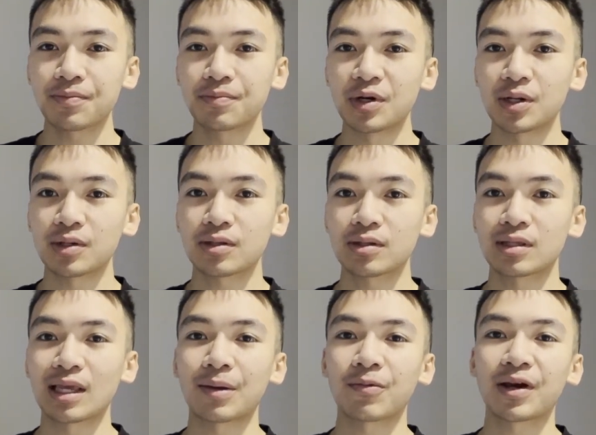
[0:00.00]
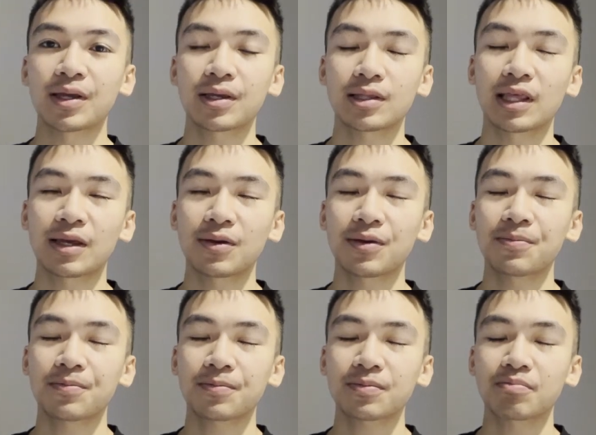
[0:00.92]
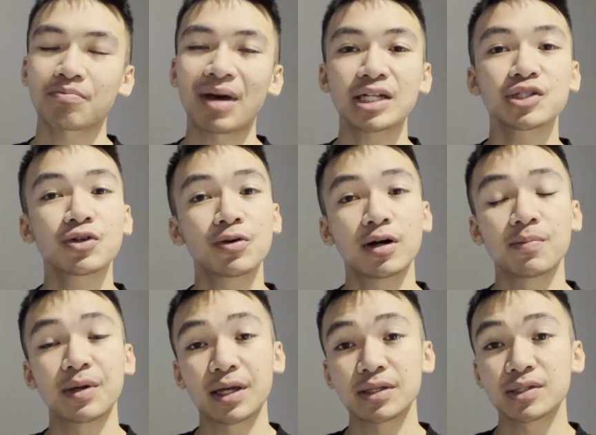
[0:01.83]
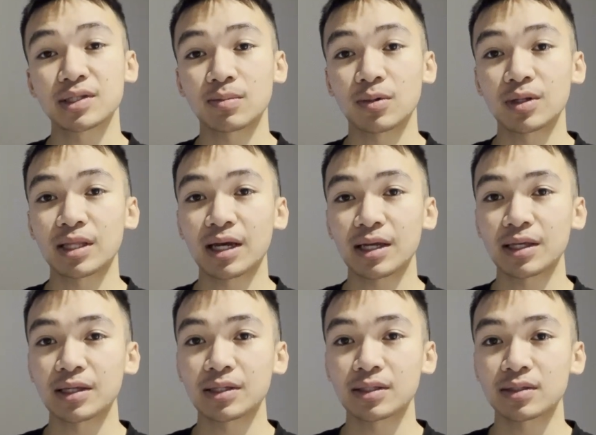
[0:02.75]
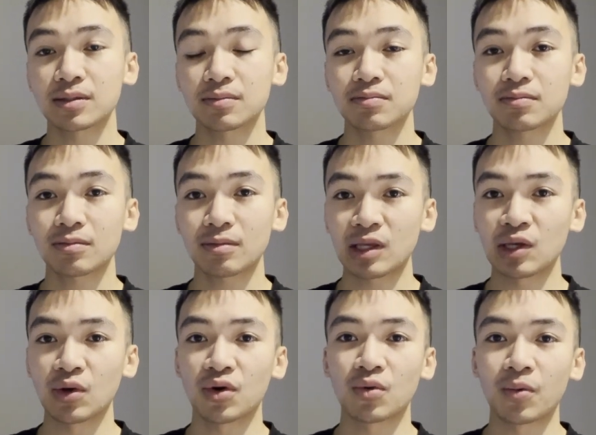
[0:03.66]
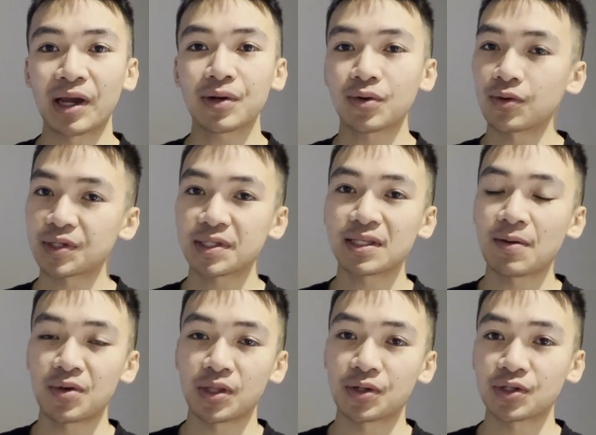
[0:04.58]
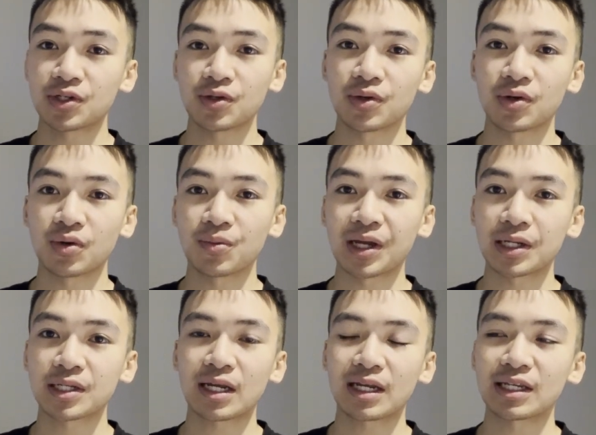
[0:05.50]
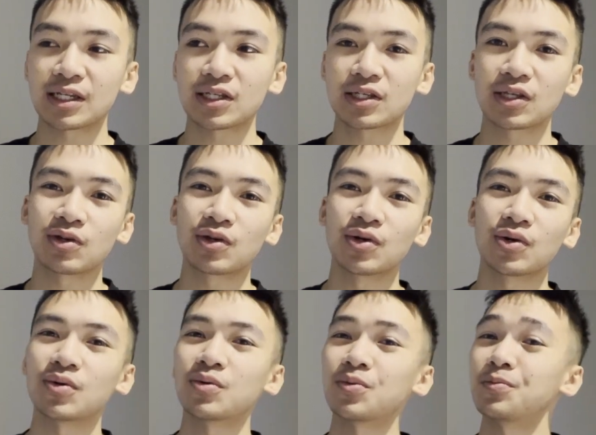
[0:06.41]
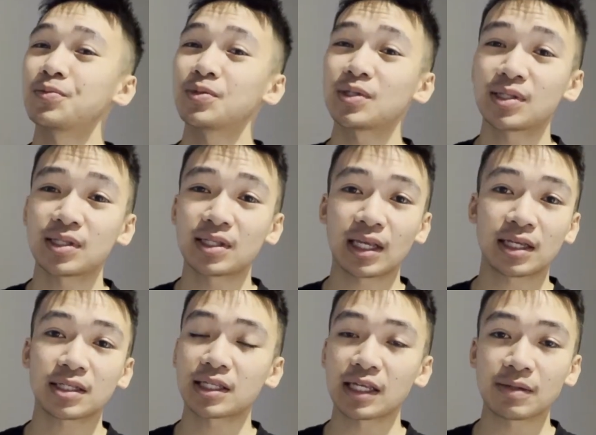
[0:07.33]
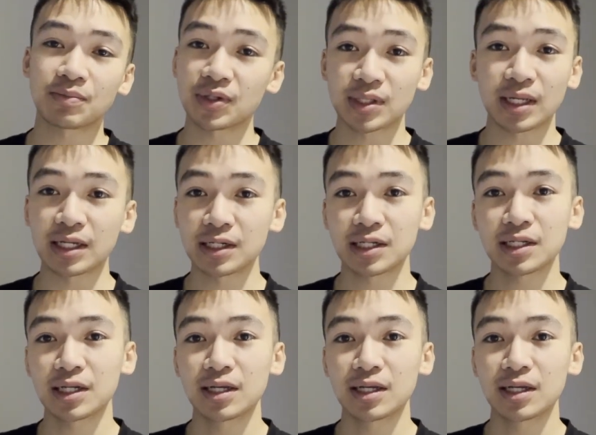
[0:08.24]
But they match you up against someone that is your weight or similar to your weight, and you go 60%